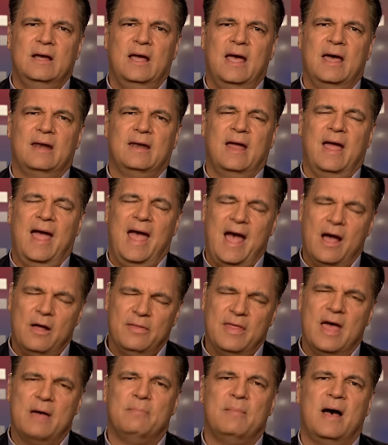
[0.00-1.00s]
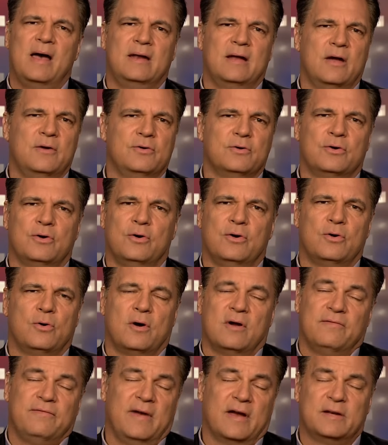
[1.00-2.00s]
and how that might undergird
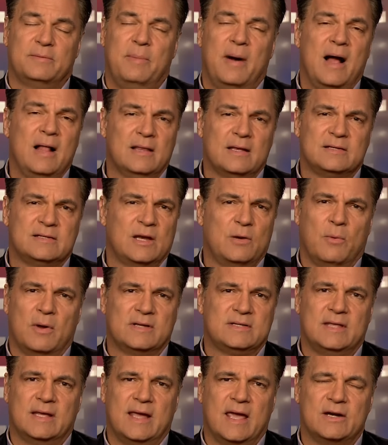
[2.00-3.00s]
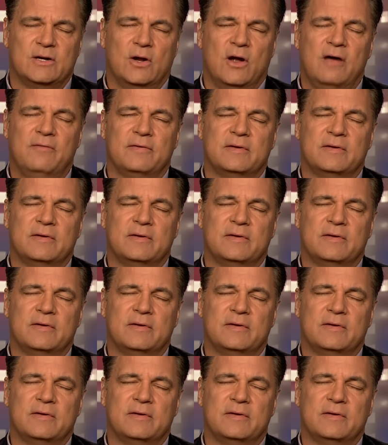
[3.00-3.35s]
or affect policy once they get in